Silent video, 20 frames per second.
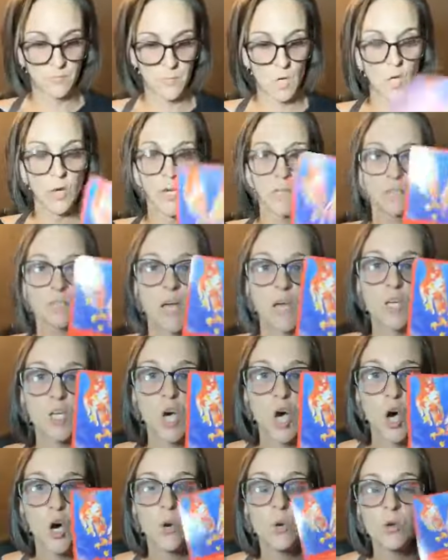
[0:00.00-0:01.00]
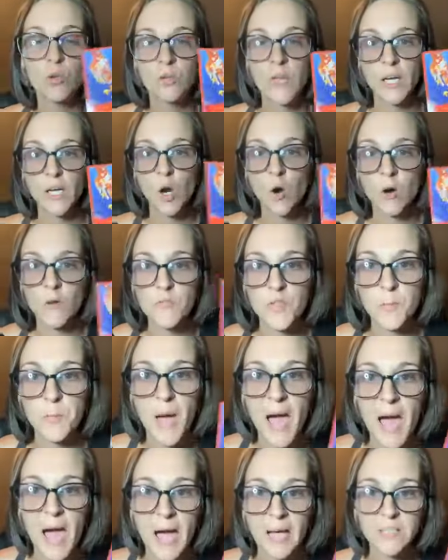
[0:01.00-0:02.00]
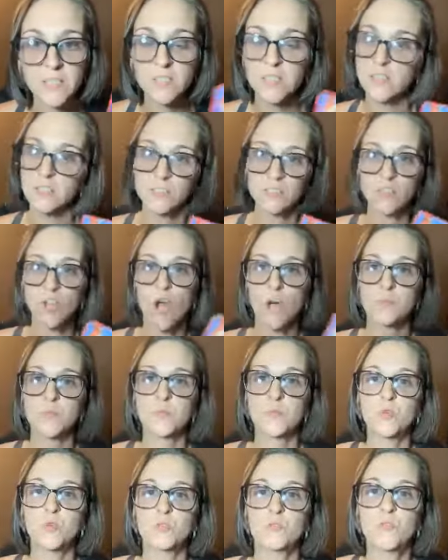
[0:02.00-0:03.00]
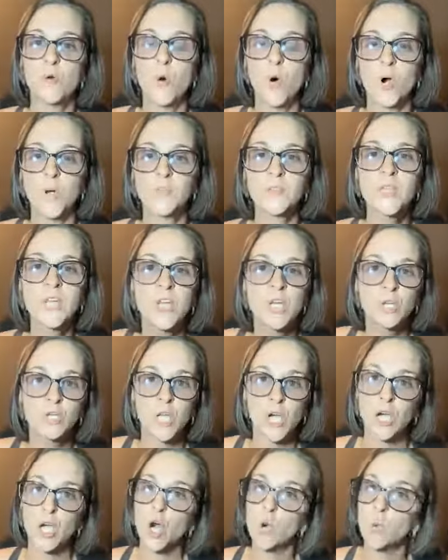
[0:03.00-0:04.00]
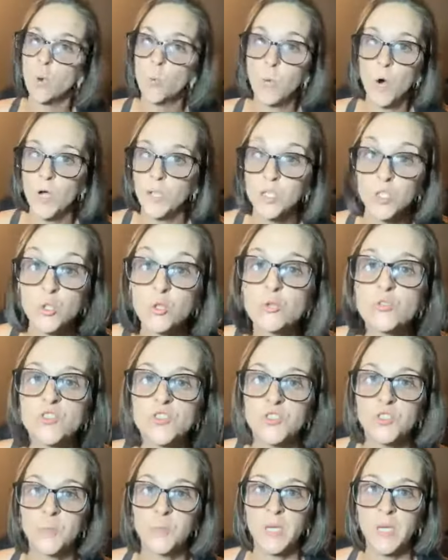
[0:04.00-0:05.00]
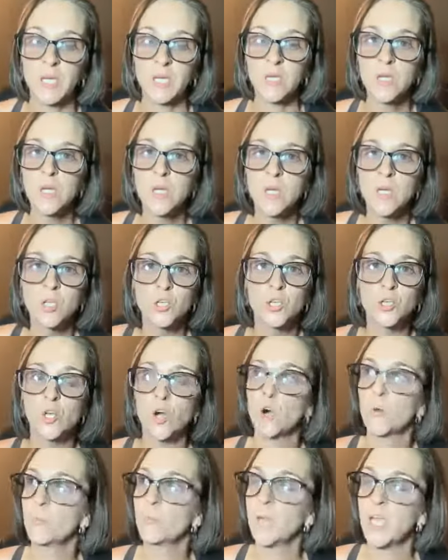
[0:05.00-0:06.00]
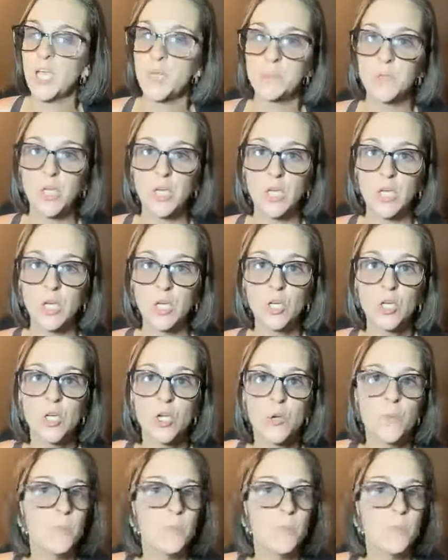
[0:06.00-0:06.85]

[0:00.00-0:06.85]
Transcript: All right, let go. Let go of the past. It's time to move on. Let go of what used to be. You know, maybe